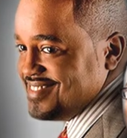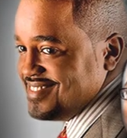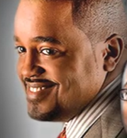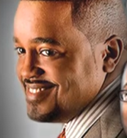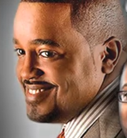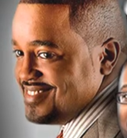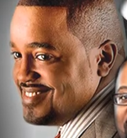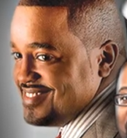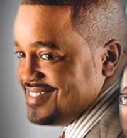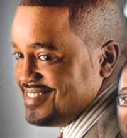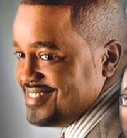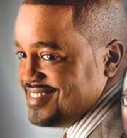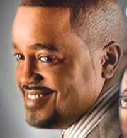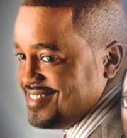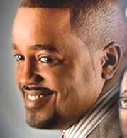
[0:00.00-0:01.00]

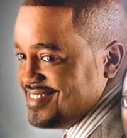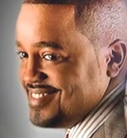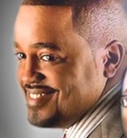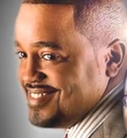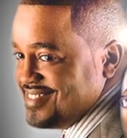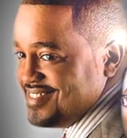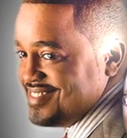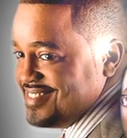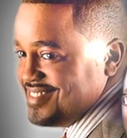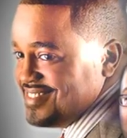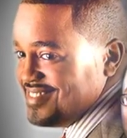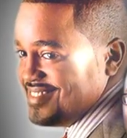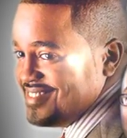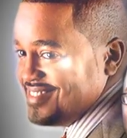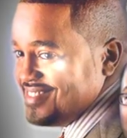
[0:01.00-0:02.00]

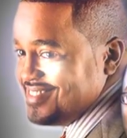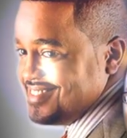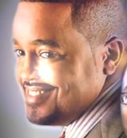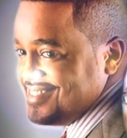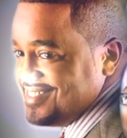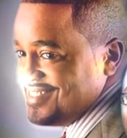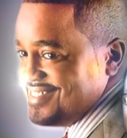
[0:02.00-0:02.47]
No words are spoken by the person on screen.